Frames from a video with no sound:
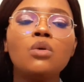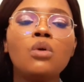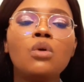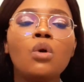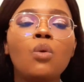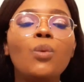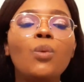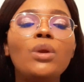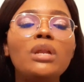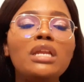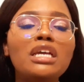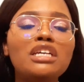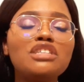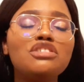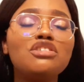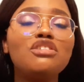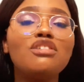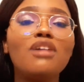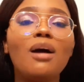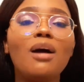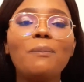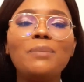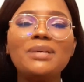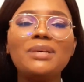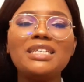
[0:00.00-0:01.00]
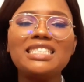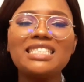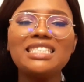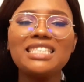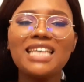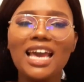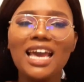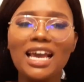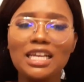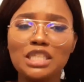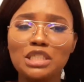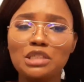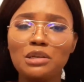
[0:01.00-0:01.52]
we need to not be
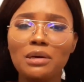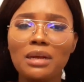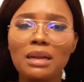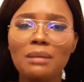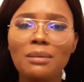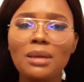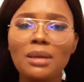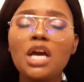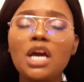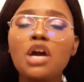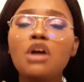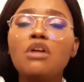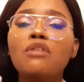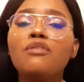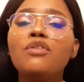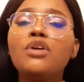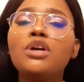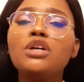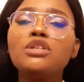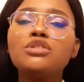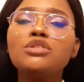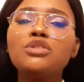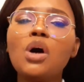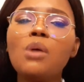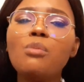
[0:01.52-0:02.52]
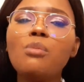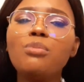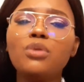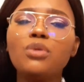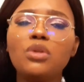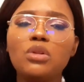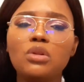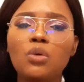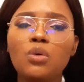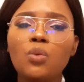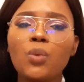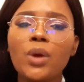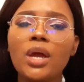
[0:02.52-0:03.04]
scared, you know what I mean? For example,
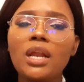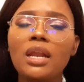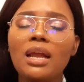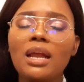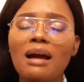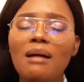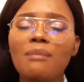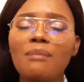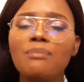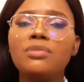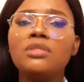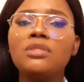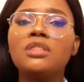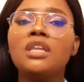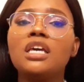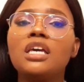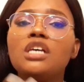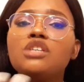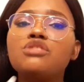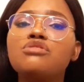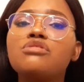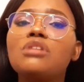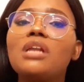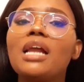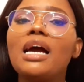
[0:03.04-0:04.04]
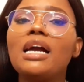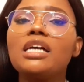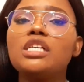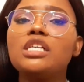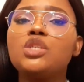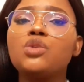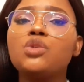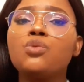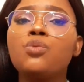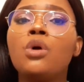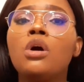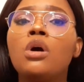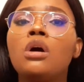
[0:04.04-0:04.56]
when um, the
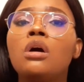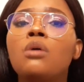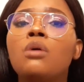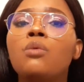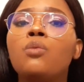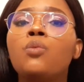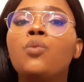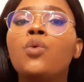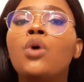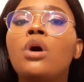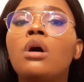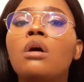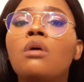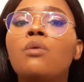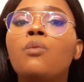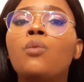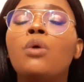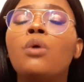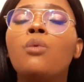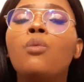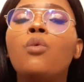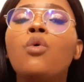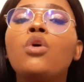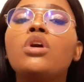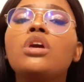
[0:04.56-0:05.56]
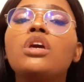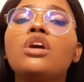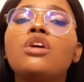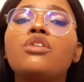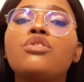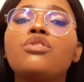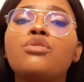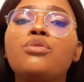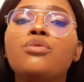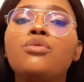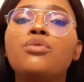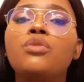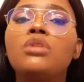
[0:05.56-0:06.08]
Israelites were, were, were walking
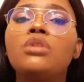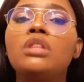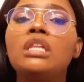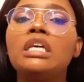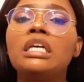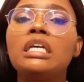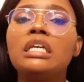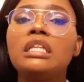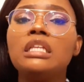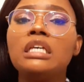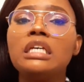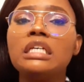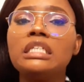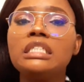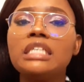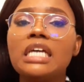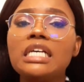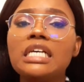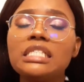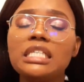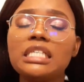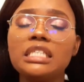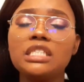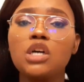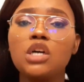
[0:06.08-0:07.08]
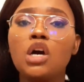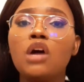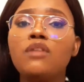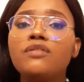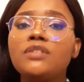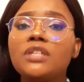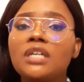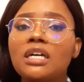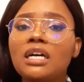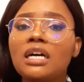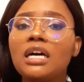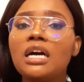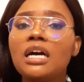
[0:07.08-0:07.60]
through the, the desert
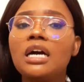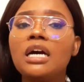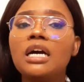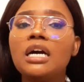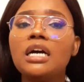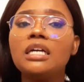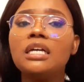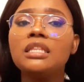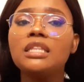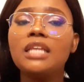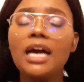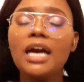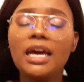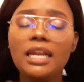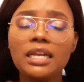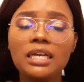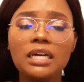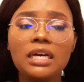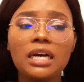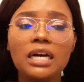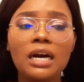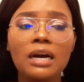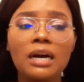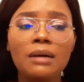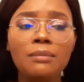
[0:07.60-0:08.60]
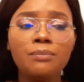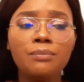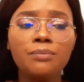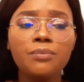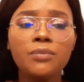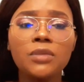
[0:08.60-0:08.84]
after They had, a, um,